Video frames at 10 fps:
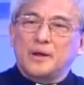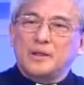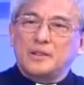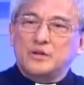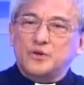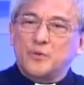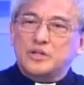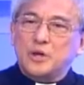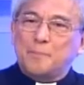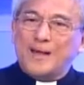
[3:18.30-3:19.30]
there's
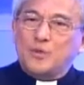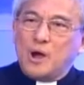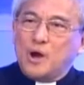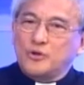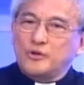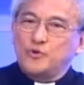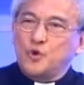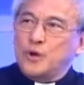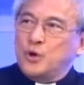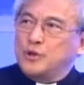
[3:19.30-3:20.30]
always a bandwagon of
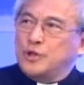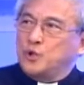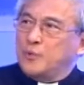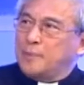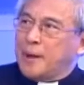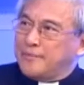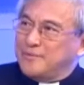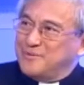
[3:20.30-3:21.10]
doing good and doing bad.